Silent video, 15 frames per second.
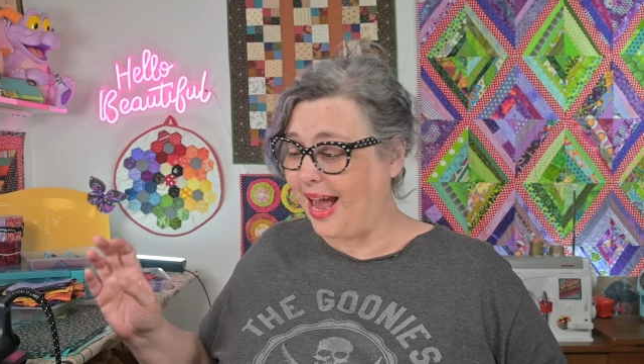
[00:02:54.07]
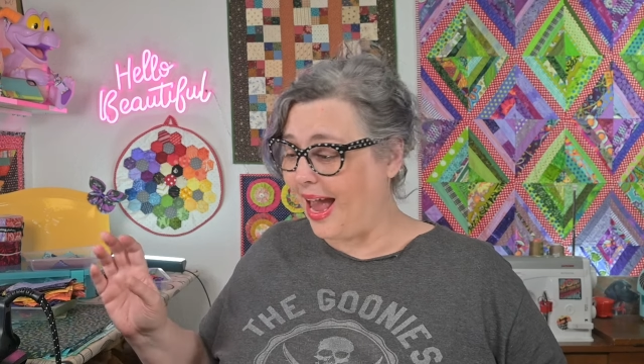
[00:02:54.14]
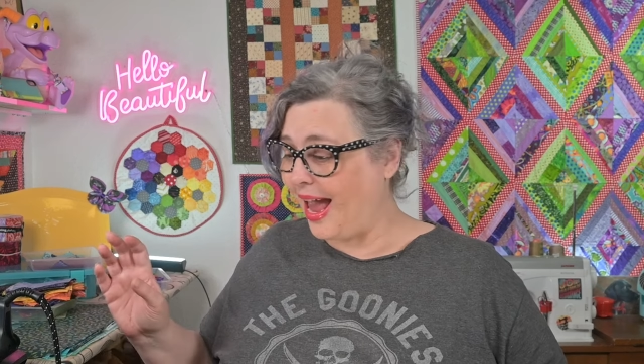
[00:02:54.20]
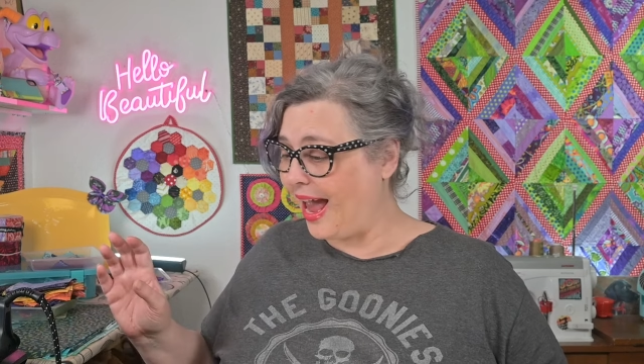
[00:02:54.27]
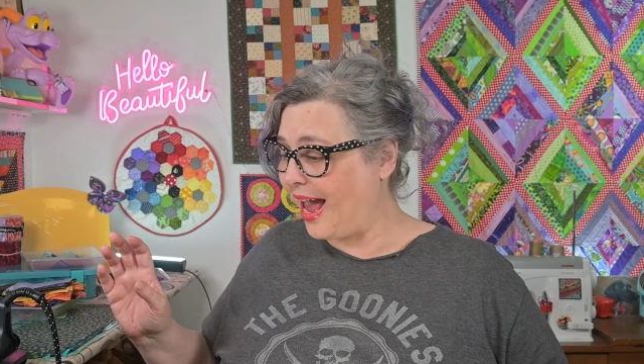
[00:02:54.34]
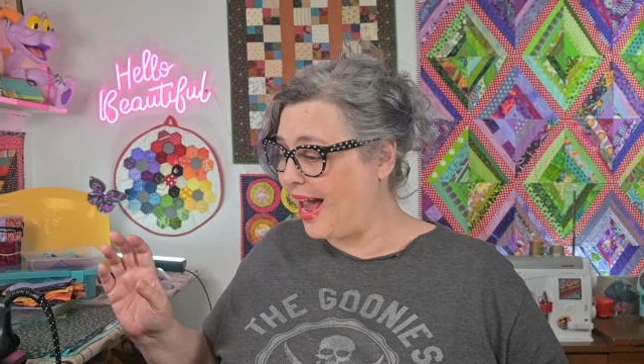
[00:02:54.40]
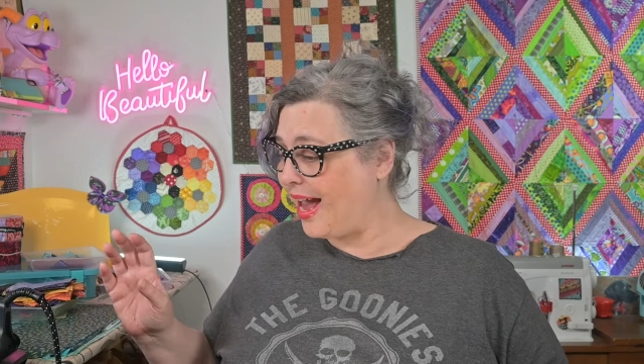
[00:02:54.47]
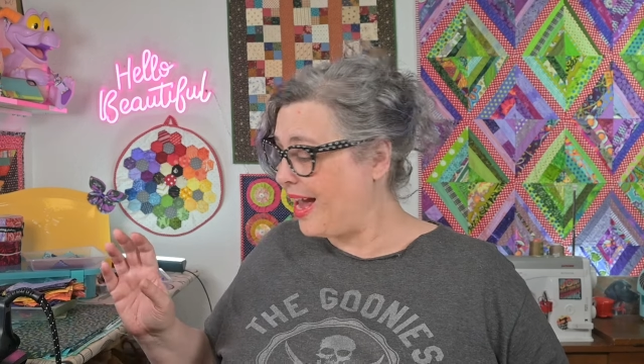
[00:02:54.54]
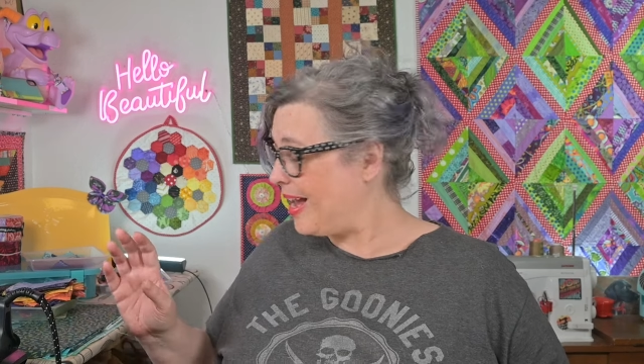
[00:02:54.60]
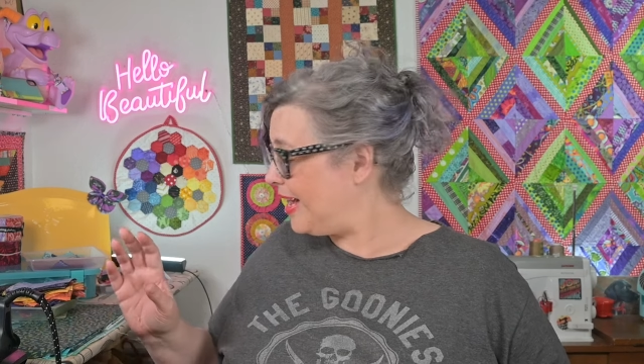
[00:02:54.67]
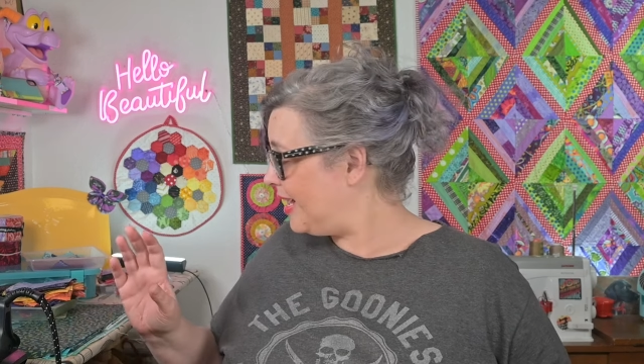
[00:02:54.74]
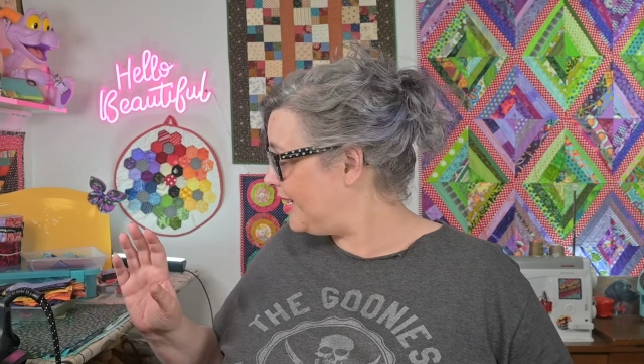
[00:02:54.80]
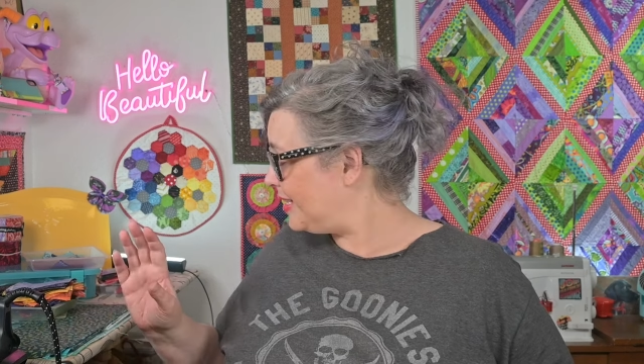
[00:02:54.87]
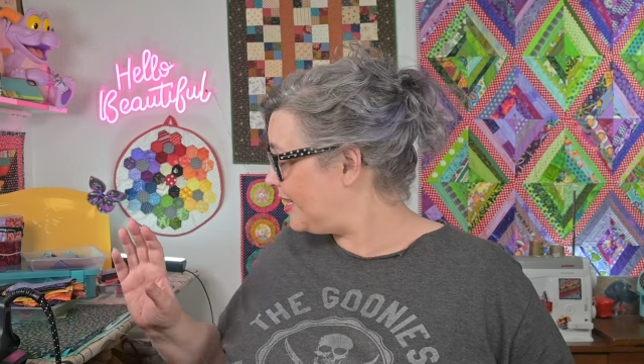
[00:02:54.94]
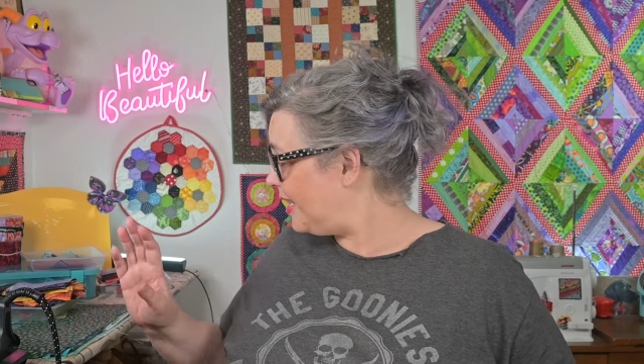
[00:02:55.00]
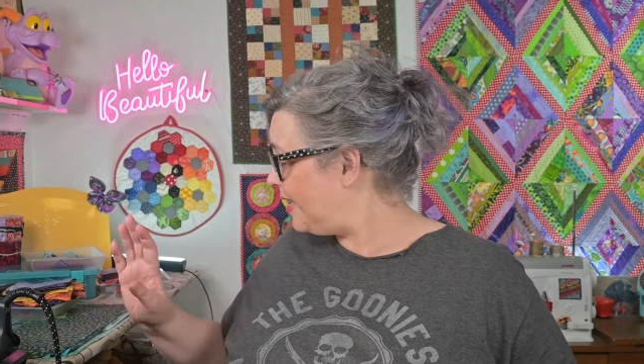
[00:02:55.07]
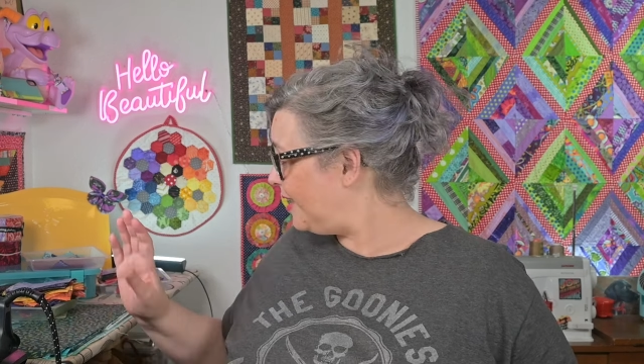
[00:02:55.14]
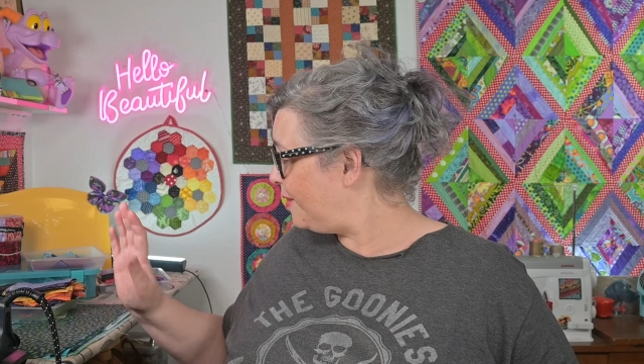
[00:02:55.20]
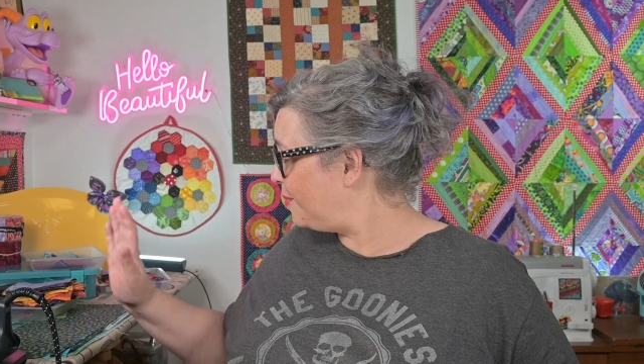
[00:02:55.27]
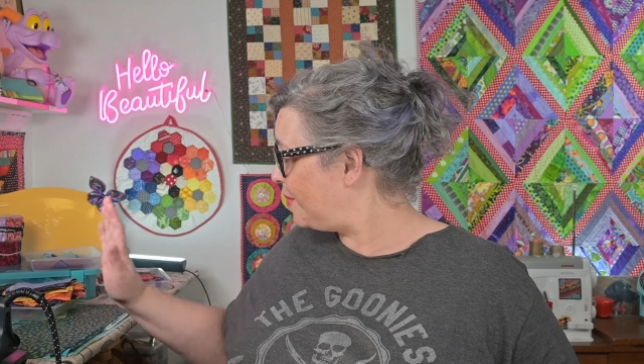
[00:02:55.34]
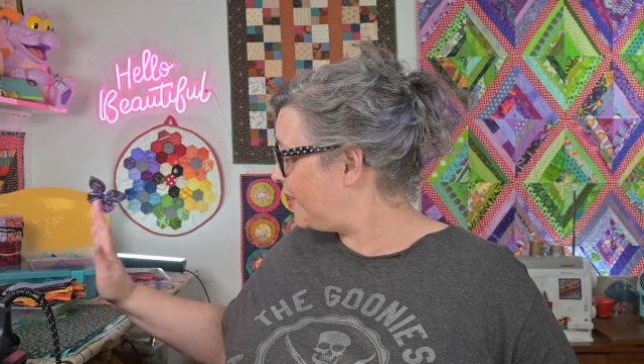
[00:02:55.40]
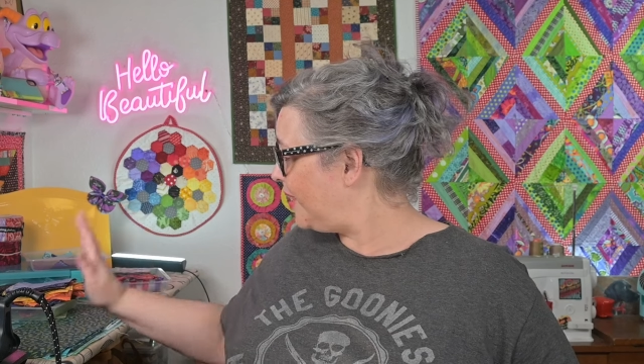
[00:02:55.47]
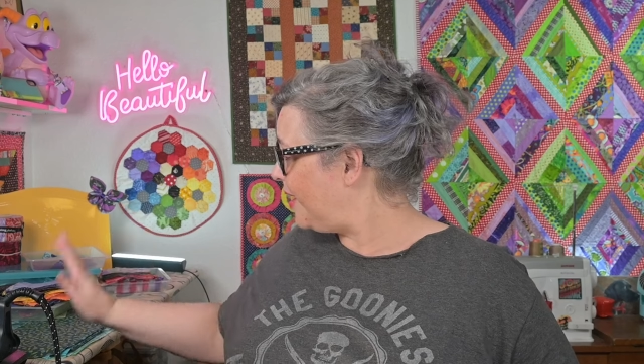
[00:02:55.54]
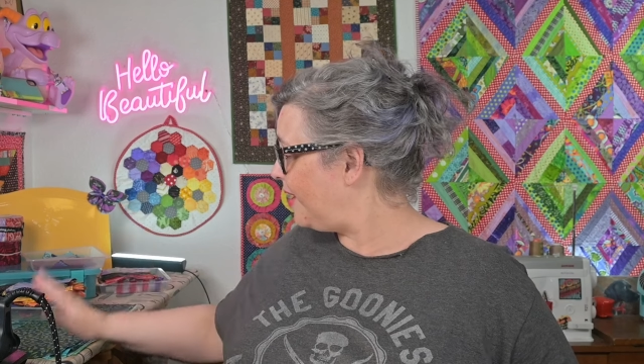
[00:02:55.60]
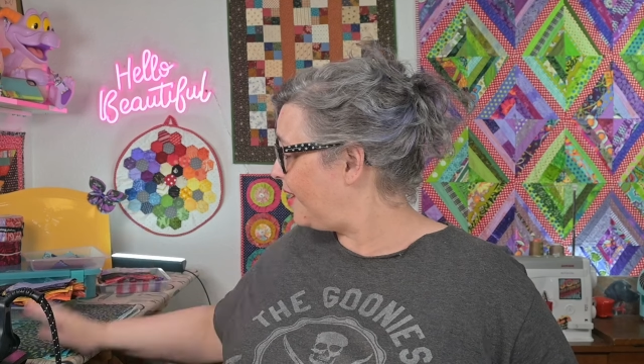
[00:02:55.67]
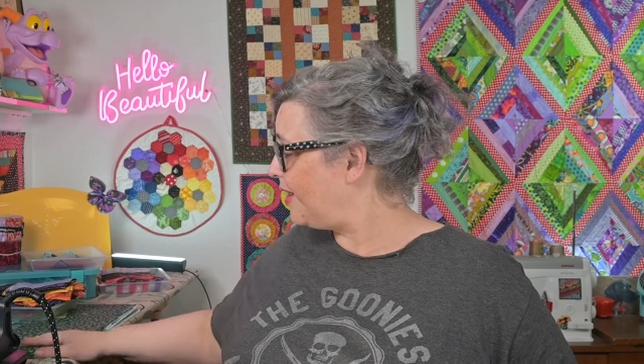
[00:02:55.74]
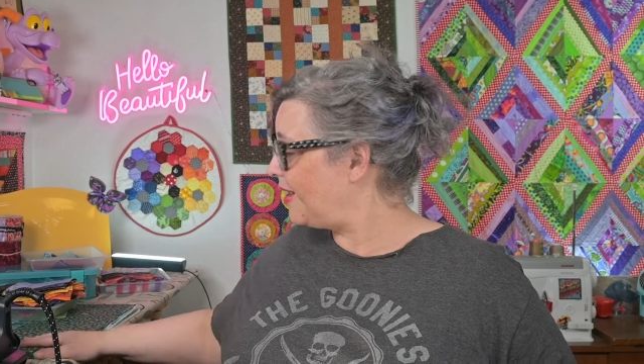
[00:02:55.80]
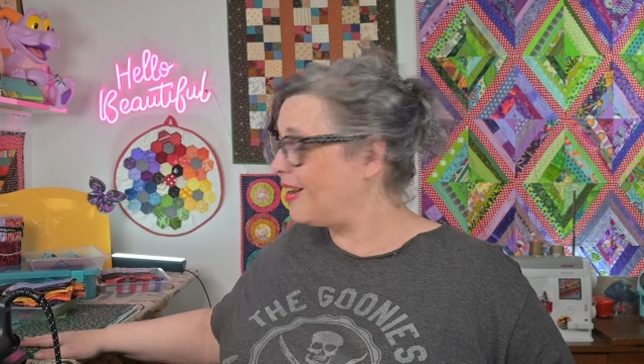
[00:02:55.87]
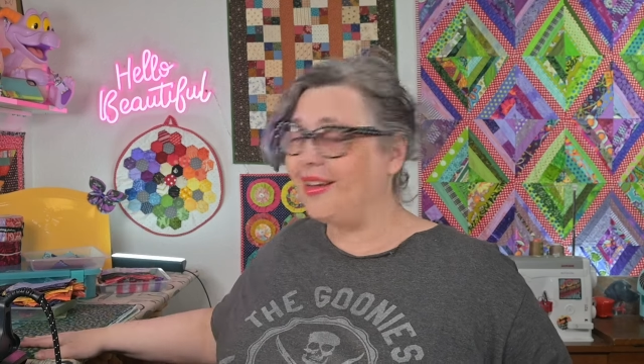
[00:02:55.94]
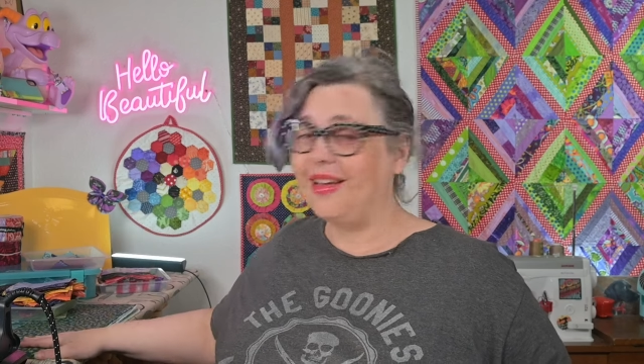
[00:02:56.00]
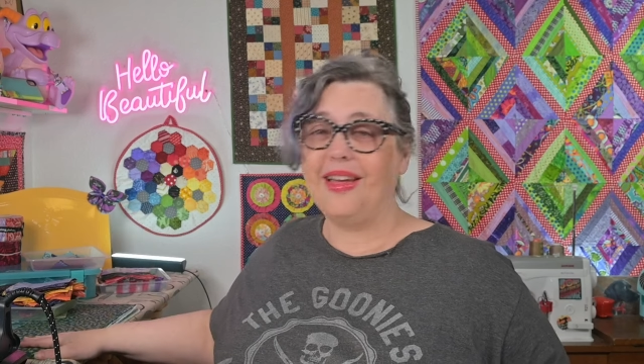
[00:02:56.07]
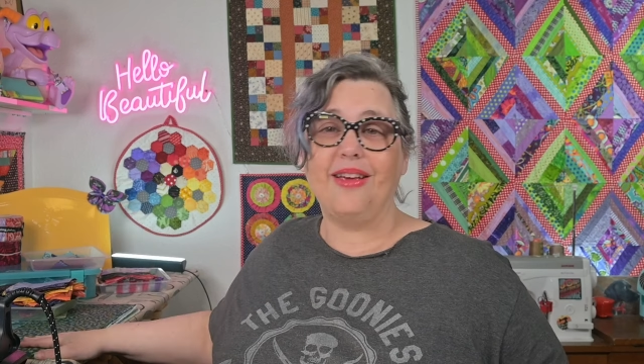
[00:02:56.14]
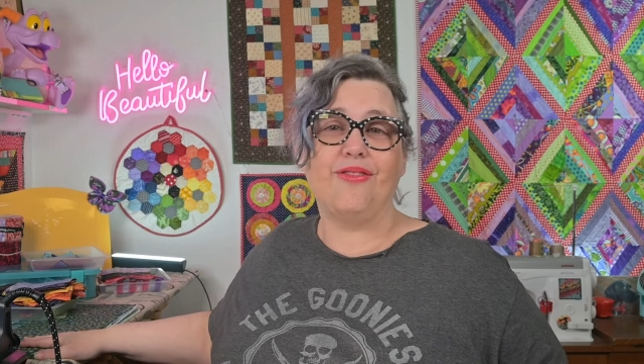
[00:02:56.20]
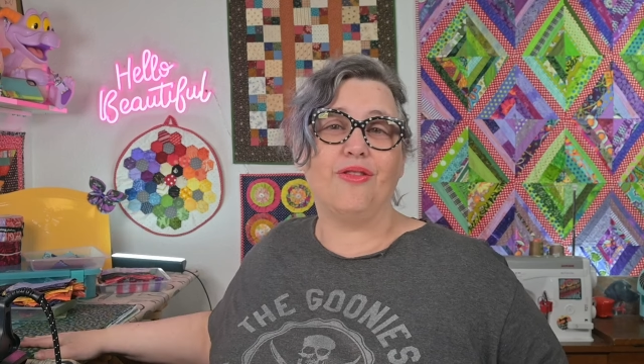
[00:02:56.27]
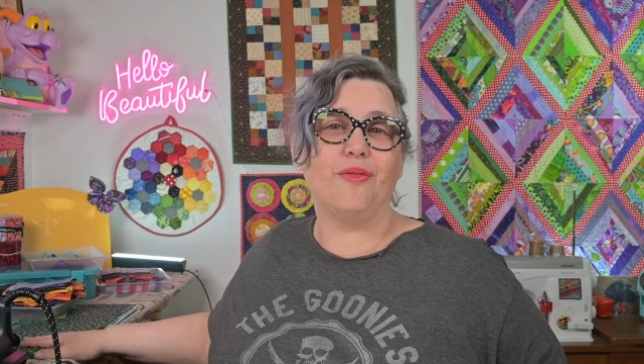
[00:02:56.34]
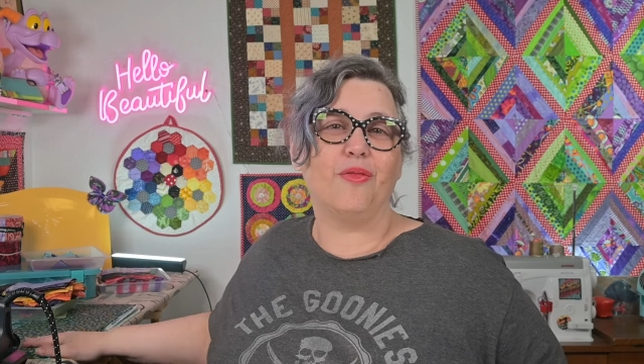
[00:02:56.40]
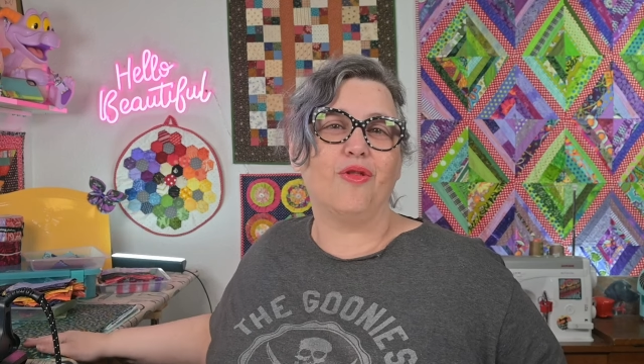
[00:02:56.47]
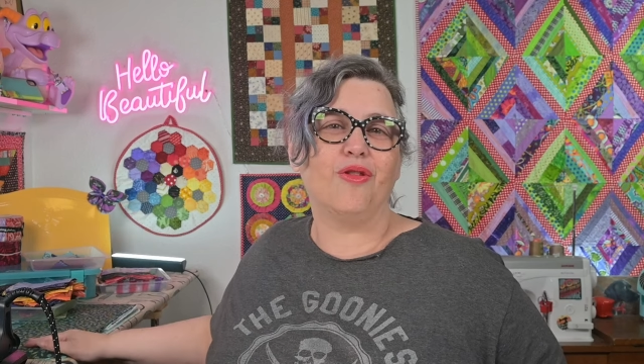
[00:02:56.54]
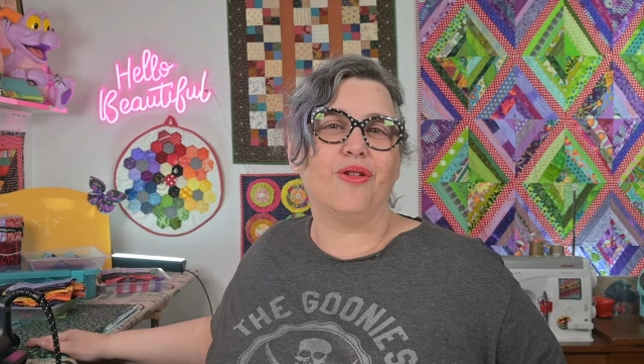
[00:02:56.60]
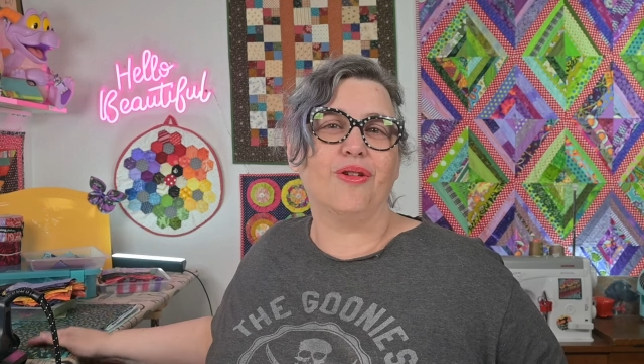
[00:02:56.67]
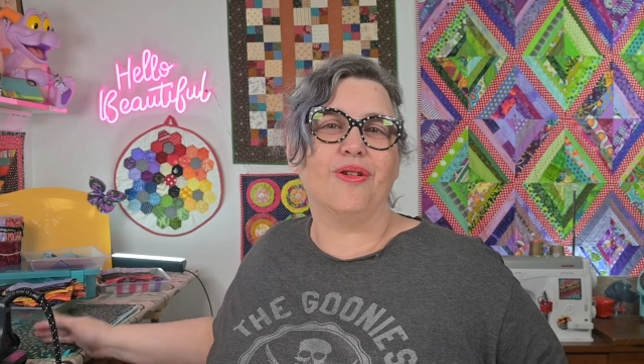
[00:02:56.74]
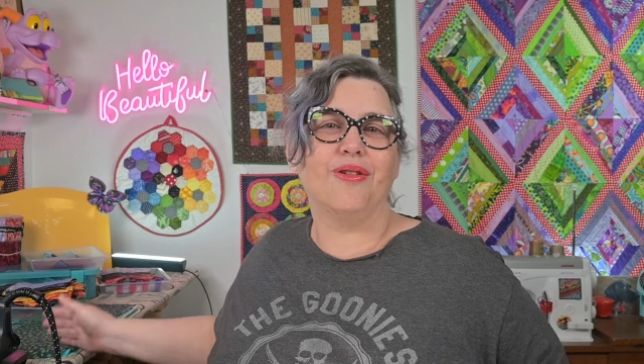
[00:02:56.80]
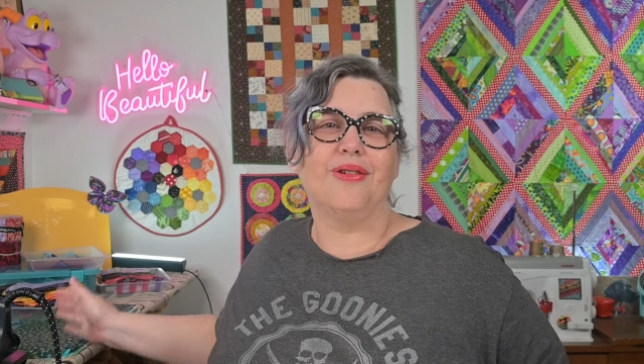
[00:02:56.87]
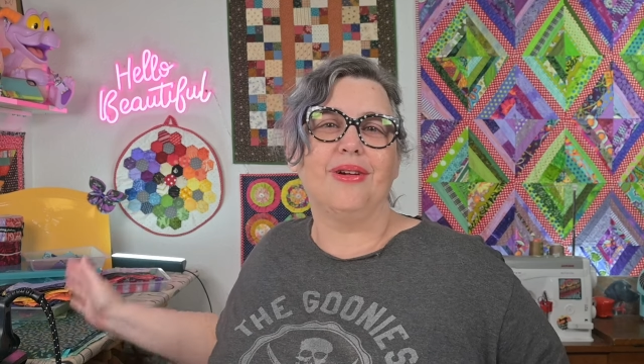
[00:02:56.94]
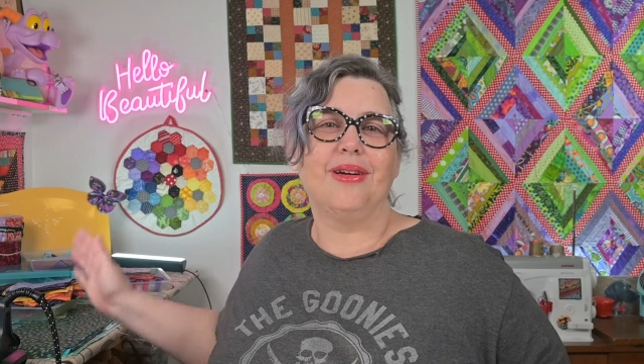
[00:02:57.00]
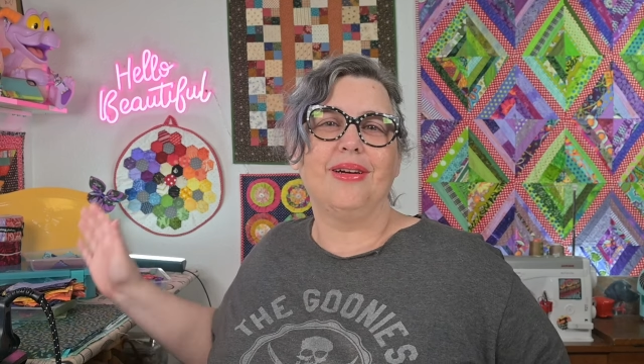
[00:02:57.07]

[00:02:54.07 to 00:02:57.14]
and I'm cutting even more